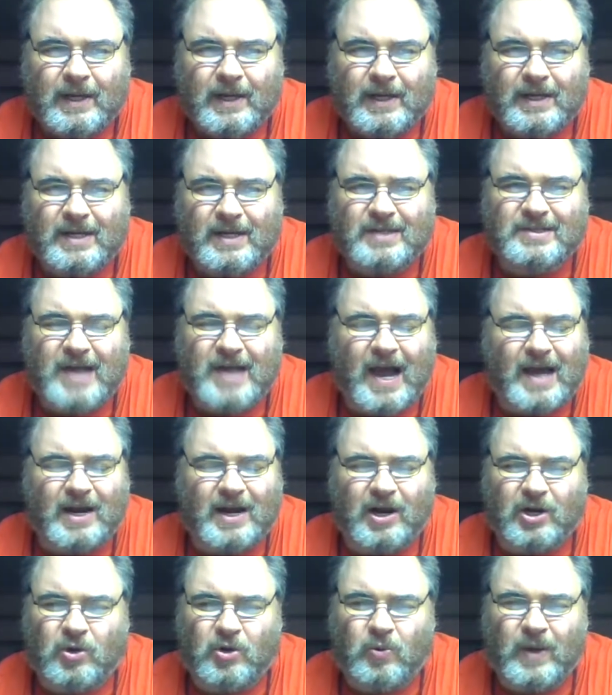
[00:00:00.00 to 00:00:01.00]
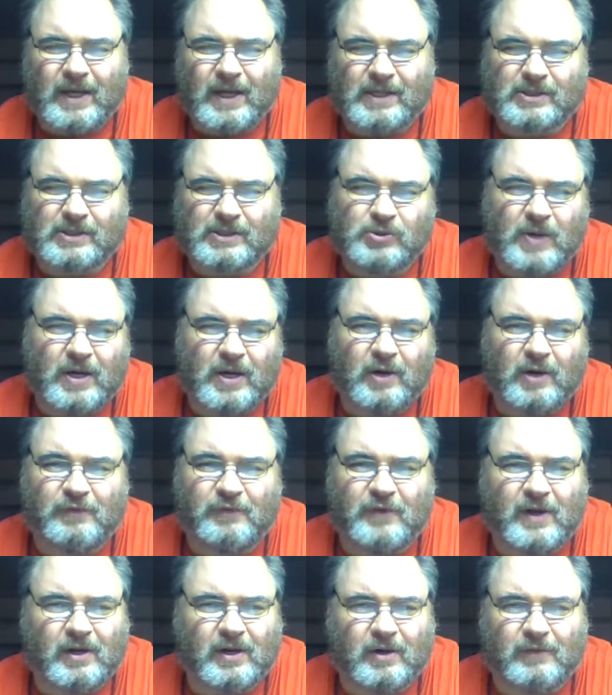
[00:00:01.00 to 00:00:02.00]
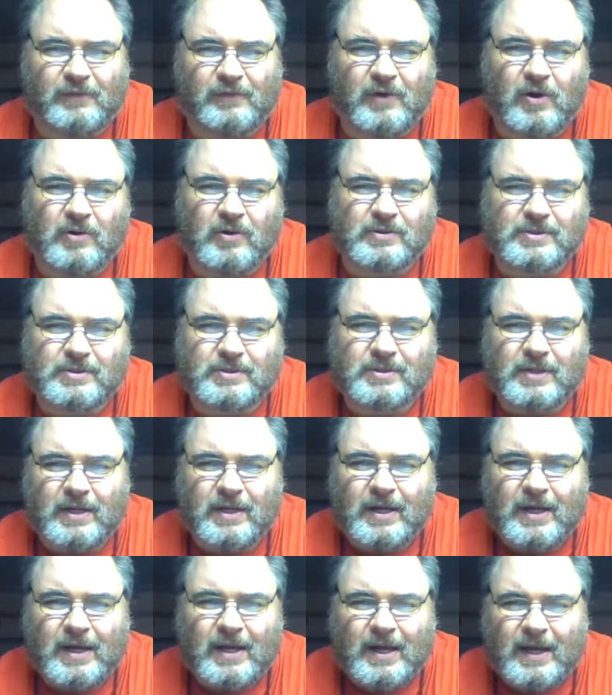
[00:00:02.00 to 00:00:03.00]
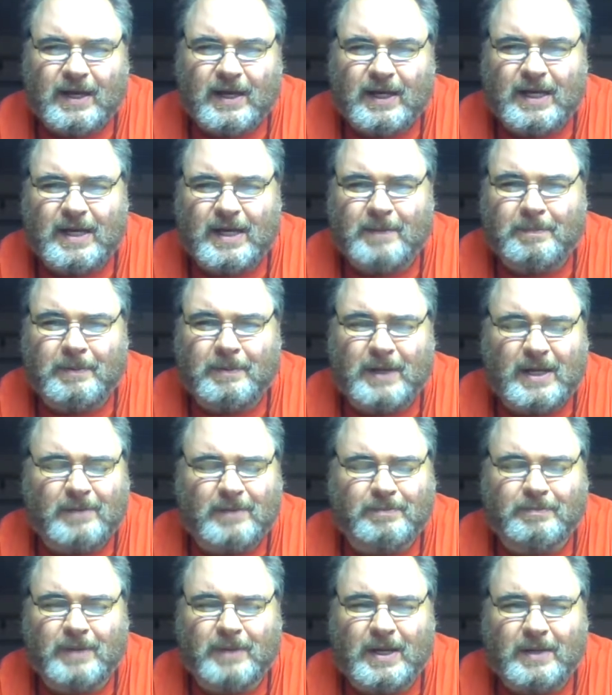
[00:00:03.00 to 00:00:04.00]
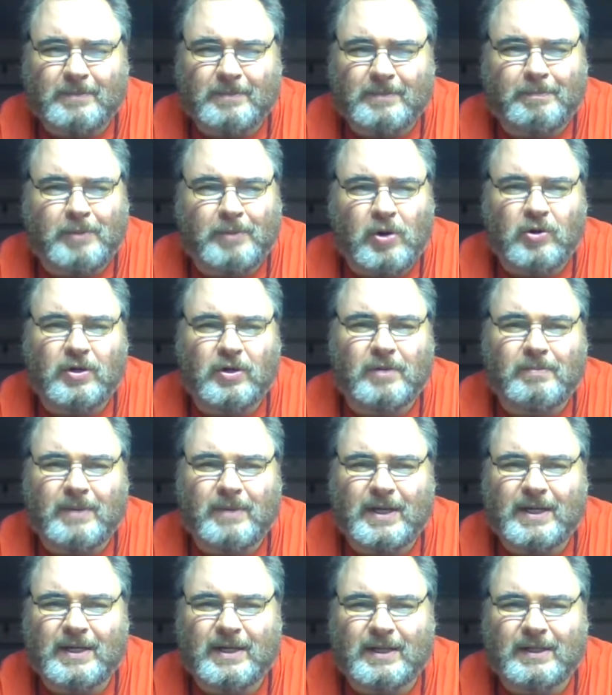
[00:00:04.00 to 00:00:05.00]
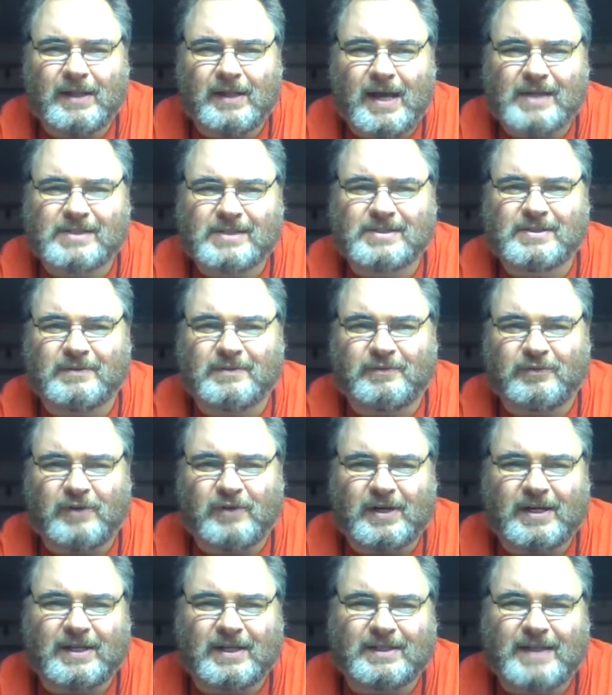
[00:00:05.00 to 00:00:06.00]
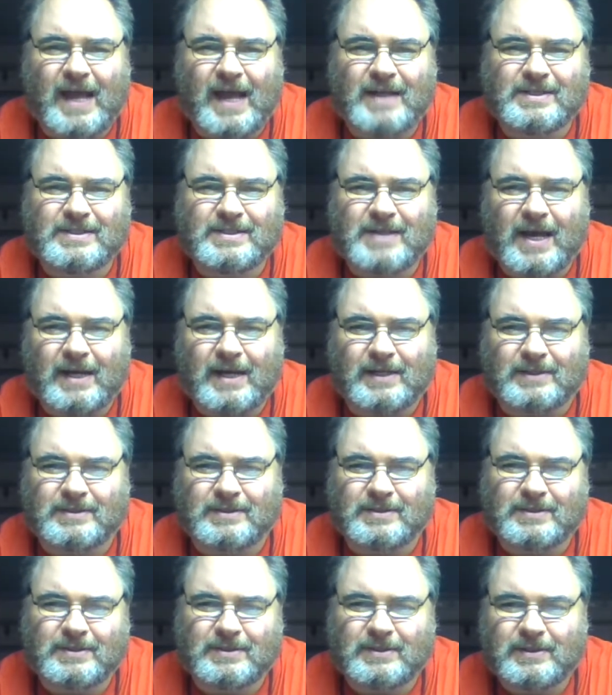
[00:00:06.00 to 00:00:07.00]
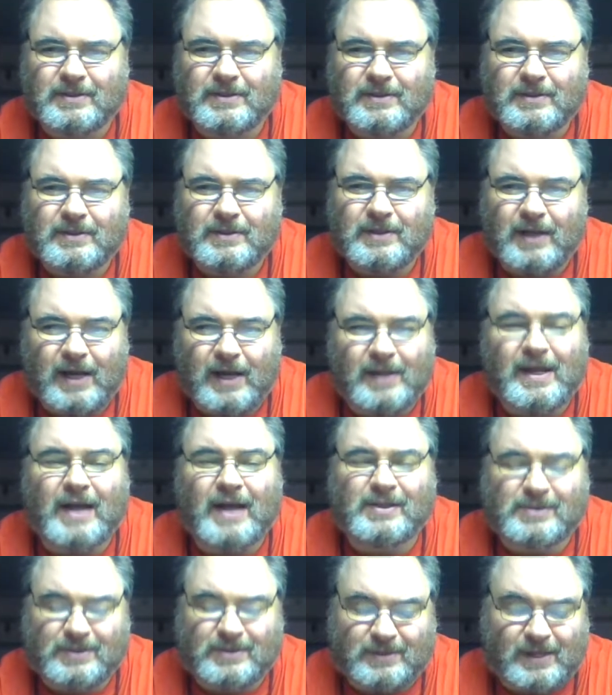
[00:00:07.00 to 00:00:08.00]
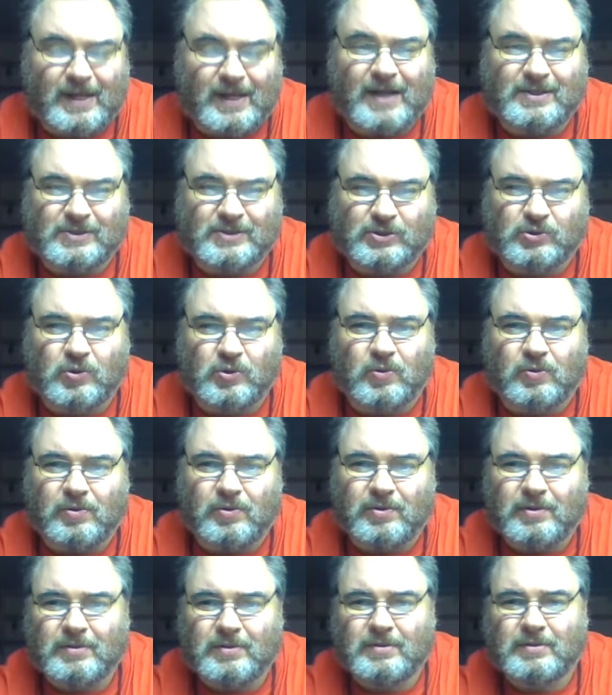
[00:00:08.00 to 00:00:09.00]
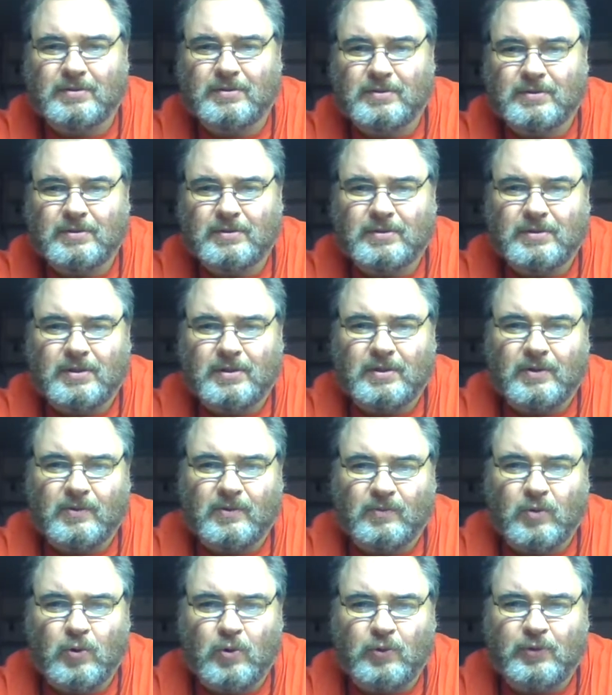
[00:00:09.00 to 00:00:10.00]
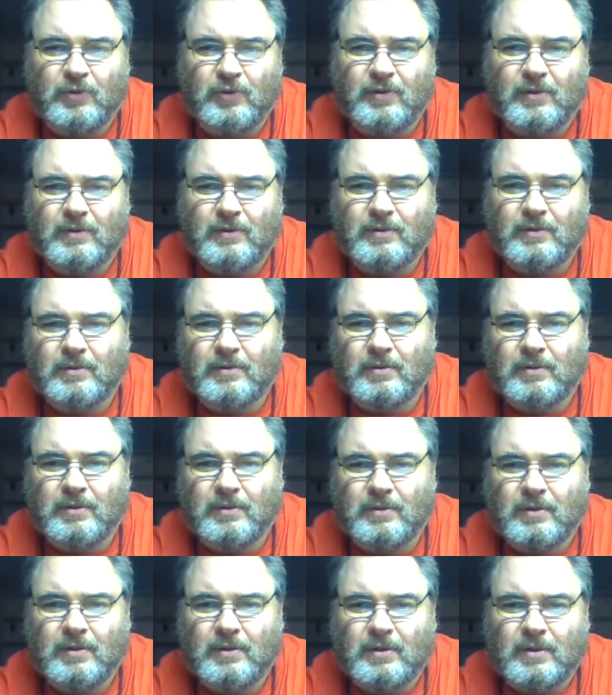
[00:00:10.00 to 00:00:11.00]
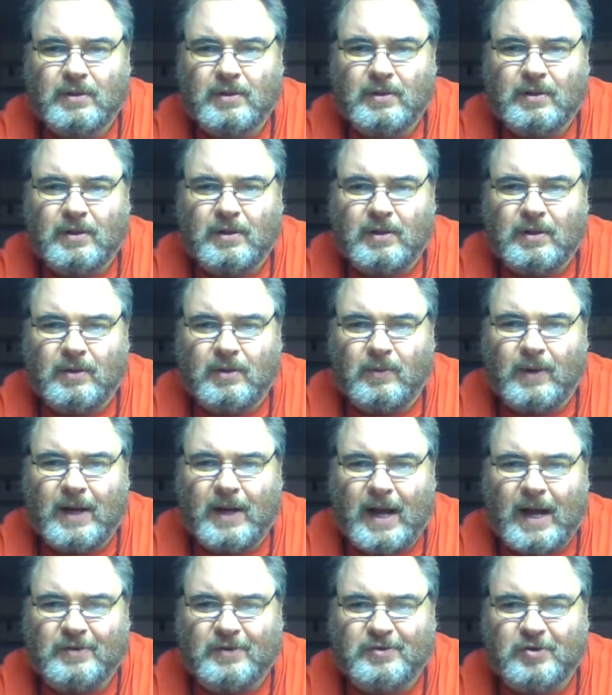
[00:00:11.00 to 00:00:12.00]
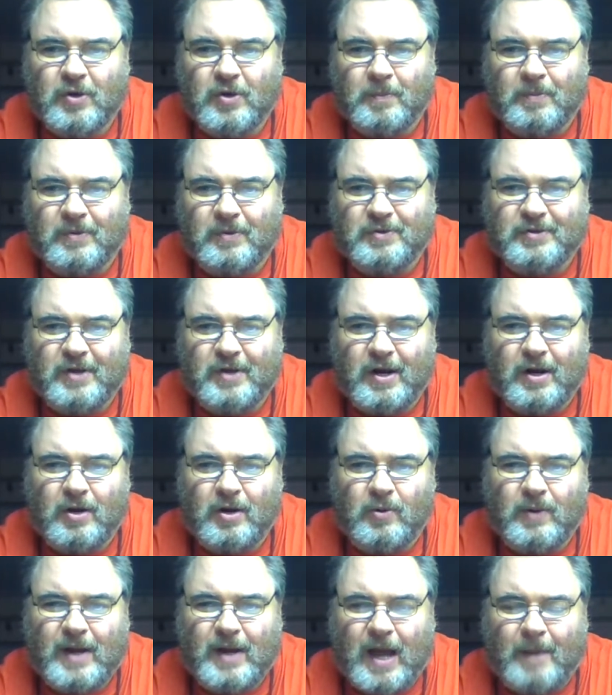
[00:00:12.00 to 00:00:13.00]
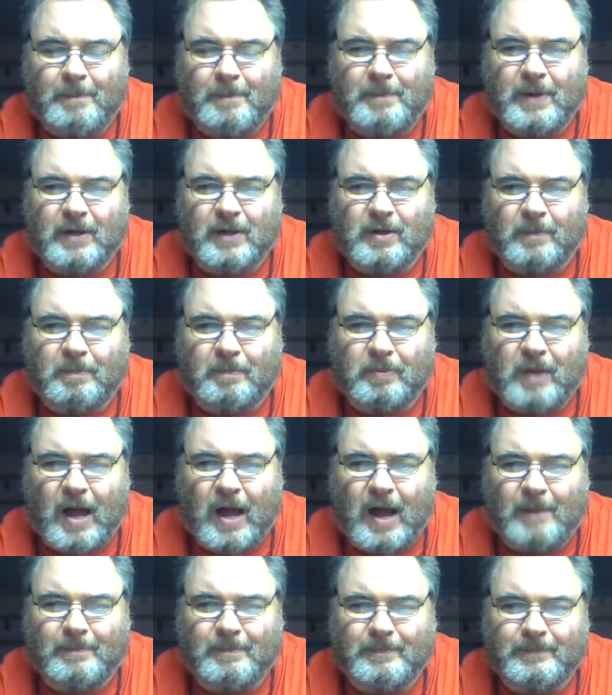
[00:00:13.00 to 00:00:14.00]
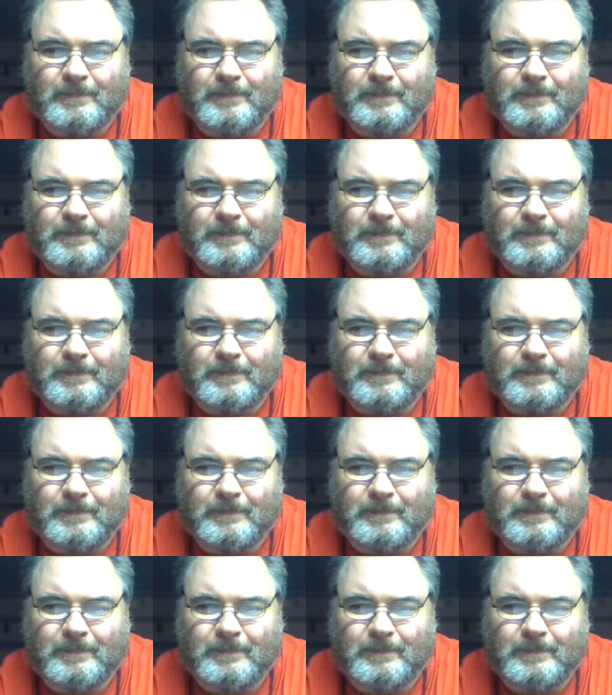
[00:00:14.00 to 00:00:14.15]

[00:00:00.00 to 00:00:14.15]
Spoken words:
He's got a quick trigger finger, folks. He booted me in less than freaking 10 seconds. And that's the truth. Ruth. We got Super Cereal. We got Pickle Plop.